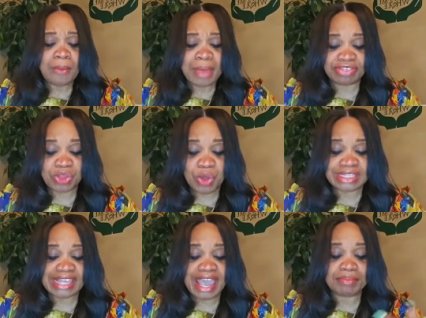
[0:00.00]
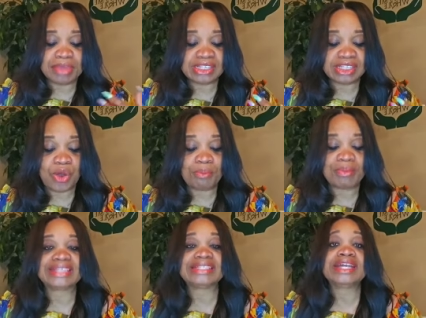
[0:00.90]
my thoughts had me so
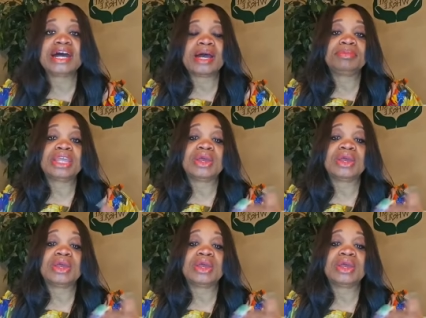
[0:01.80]
messed up that